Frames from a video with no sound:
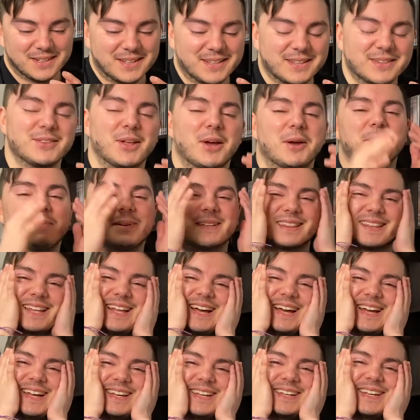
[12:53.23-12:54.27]
No, but
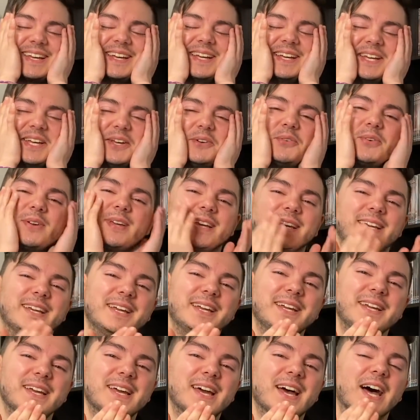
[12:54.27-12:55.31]
like, if
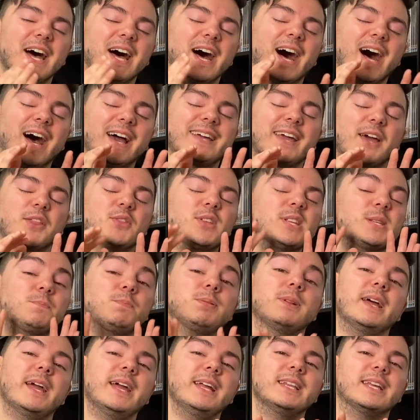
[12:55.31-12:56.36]
he... Okay, this
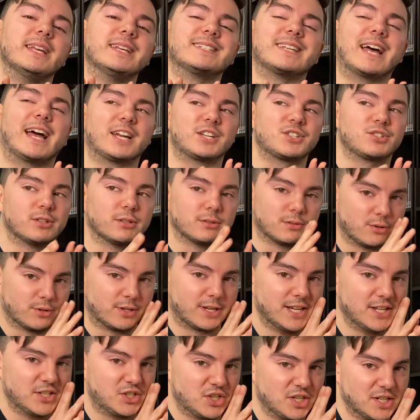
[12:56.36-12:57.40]
plan is actually
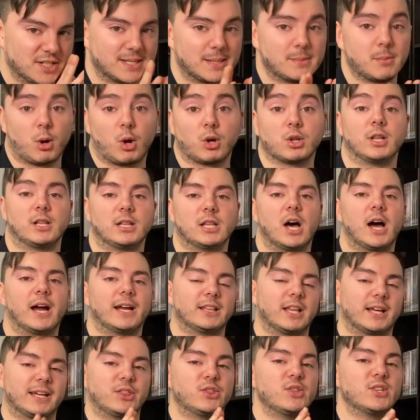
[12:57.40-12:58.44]
low-key genius, I'm not gonna lie.
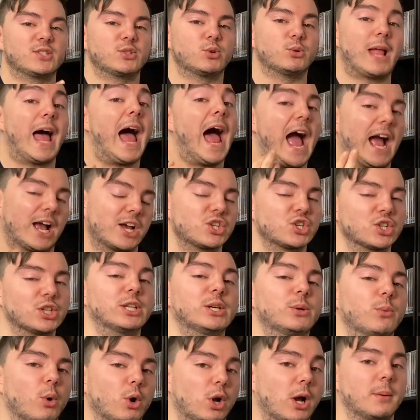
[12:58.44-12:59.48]
Like, this could actually
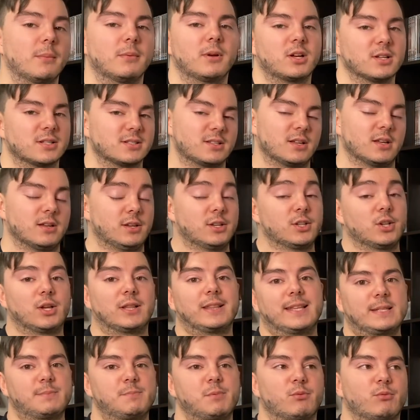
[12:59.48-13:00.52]
work up, because, you know,
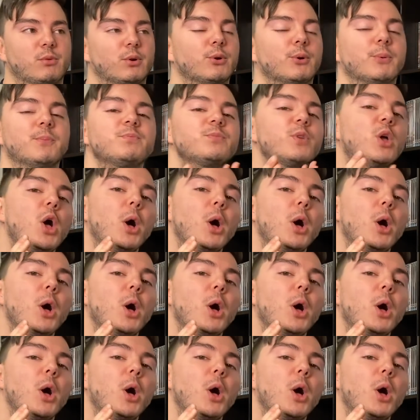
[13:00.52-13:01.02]
let's be real.